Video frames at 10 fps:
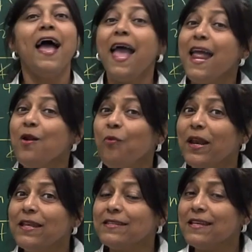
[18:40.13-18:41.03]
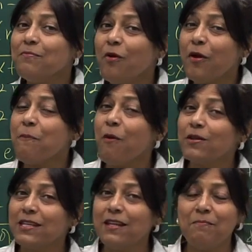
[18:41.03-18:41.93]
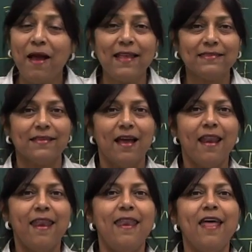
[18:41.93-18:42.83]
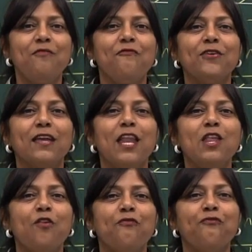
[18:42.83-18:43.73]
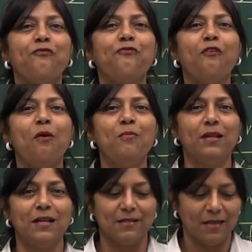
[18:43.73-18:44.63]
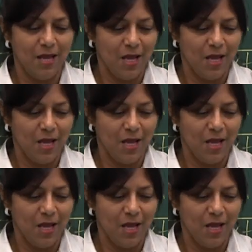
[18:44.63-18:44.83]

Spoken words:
And what is it more important in maths? Never forget your formulas.